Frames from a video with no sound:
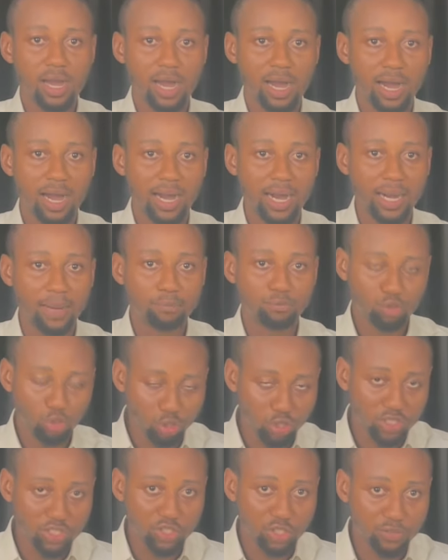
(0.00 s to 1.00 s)

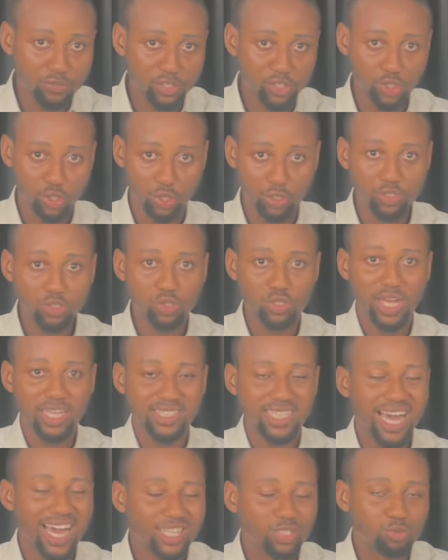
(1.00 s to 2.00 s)
turn on the notification, so that
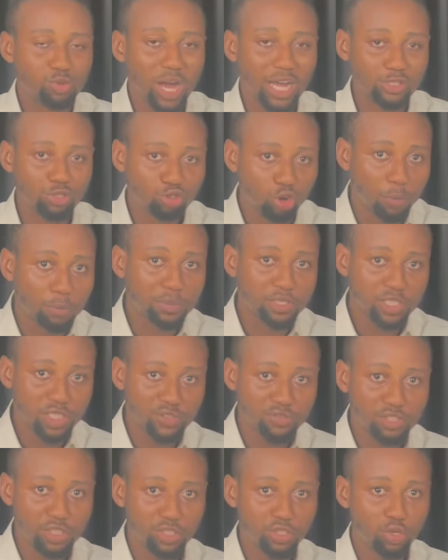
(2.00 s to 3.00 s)
as we are dropping these
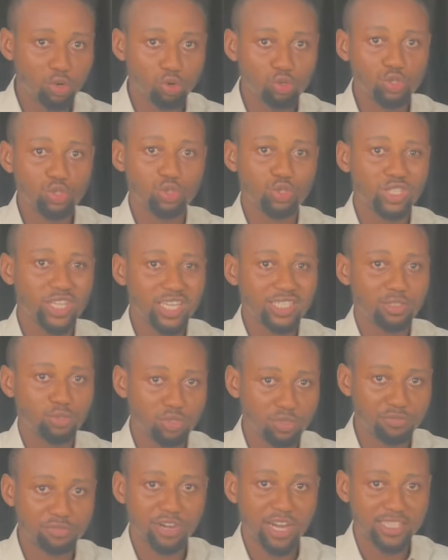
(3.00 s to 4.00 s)
videos, you get
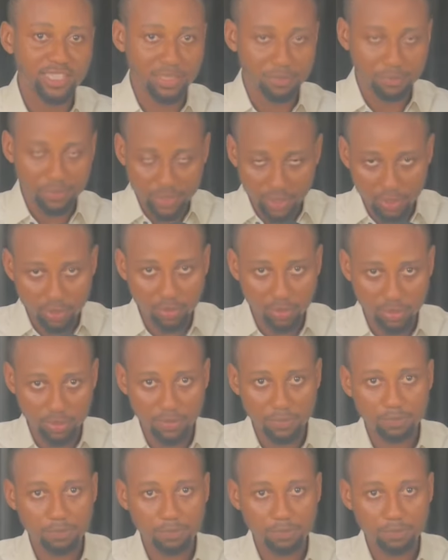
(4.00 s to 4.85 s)
notified immediately.